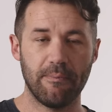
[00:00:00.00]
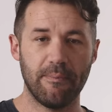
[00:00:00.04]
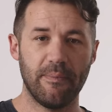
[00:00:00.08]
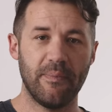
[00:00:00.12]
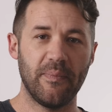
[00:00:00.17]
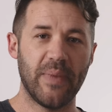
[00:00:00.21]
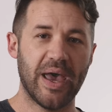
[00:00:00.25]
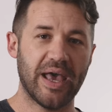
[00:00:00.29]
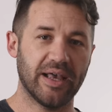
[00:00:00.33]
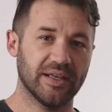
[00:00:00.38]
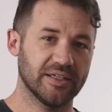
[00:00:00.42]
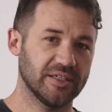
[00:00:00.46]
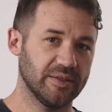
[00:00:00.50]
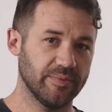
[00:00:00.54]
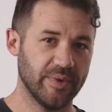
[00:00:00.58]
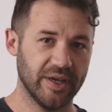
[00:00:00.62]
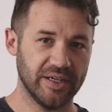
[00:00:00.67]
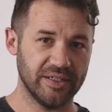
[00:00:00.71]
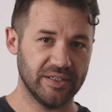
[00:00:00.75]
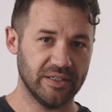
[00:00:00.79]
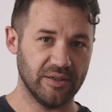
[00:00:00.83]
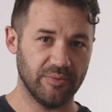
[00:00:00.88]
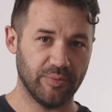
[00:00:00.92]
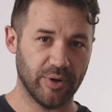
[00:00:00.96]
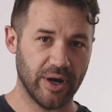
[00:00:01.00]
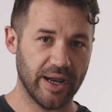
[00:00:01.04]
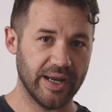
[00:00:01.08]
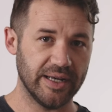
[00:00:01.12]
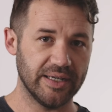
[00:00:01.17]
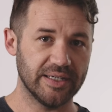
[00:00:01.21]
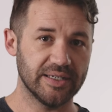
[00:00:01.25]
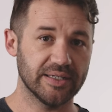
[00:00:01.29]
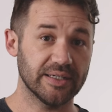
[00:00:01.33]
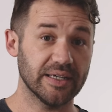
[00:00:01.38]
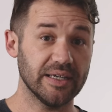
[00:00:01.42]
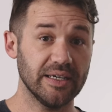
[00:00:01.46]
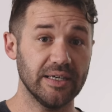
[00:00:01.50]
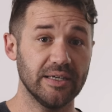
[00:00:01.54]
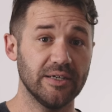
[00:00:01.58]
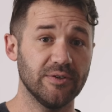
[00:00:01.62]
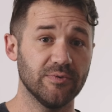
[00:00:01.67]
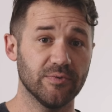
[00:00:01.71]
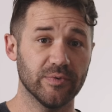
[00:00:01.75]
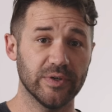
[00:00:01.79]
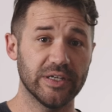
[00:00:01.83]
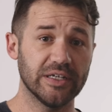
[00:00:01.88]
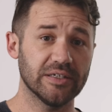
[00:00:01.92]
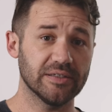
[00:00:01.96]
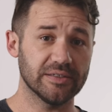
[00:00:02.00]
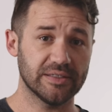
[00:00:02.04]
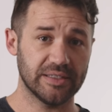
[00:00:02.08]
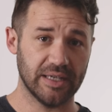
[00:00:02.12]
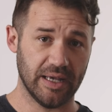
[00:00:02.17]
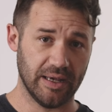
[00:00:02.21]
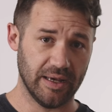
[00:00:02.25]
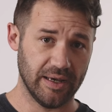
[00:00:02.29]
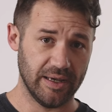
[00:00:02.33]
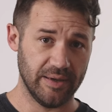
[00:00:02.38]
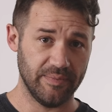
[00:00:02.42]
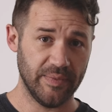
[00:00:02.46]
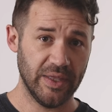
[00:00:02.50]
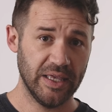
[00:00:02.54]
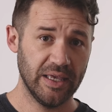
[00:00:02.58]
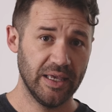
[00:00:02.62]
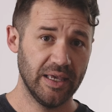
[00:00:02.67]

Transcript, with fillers: maximize the brightness in real time.